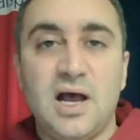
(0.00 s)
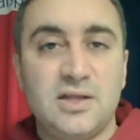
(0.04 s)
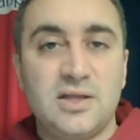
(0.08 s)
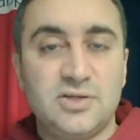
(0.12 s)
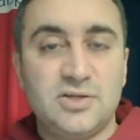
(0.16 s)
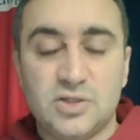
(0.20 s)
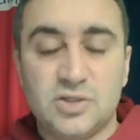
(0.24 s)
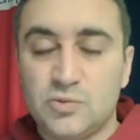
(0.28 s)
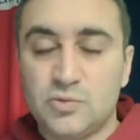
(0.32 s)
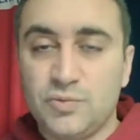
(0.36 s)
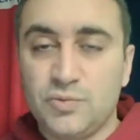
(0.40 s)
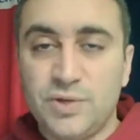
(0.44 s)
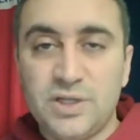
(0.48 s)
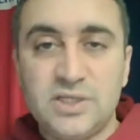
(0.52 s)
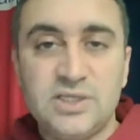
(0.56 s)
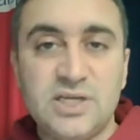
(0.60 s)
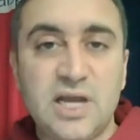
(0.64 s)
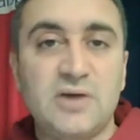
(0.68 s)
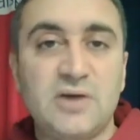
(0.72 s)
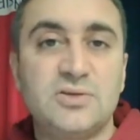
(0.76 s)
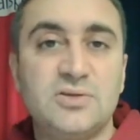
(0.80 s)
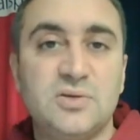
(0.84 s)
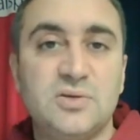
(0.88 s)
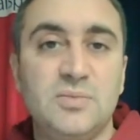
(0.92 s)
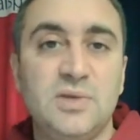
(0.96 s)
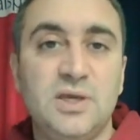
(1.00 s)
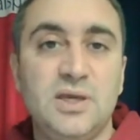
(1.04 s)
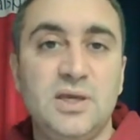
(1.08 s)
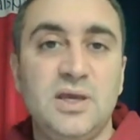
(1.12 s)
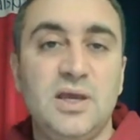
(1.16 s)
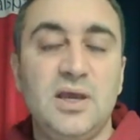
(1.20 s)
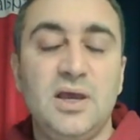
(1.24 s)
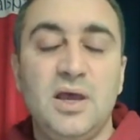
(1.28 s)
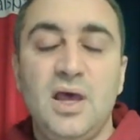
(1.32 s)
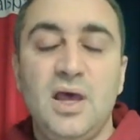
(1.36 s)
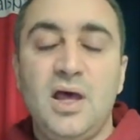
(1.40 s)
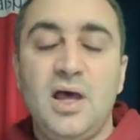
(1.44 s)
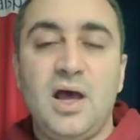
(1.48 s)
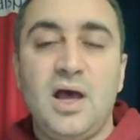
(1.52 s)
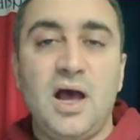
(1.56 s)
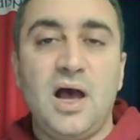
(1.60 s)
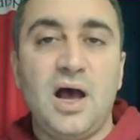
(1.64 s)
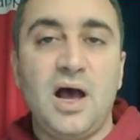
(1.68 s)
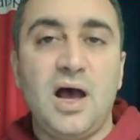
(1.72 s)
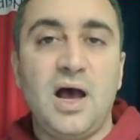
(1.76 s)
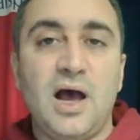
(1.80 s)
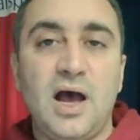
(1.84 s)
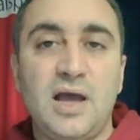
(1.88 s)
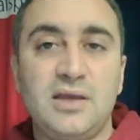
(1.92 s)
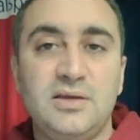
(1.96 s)
Just reach out to me
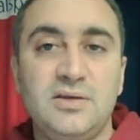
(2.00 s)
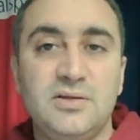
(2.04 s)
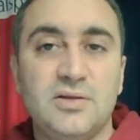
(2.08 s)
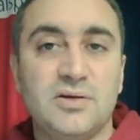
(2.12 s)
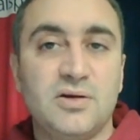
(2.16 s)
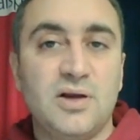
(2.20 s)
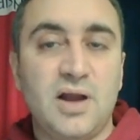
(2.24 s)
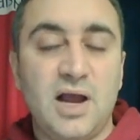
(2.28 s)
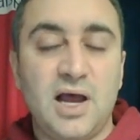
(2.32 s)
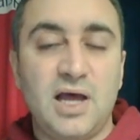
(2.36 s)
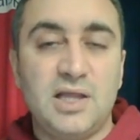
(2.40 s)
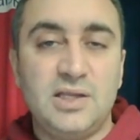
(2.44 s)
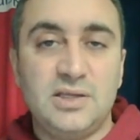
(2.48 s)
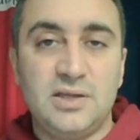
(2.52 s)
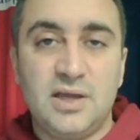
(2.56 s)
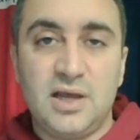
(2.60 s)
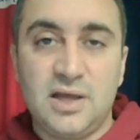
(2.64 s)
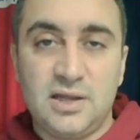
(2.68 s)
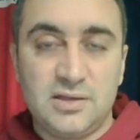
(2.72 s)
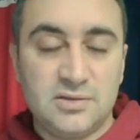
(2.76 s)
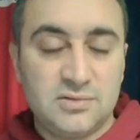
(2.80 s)
either on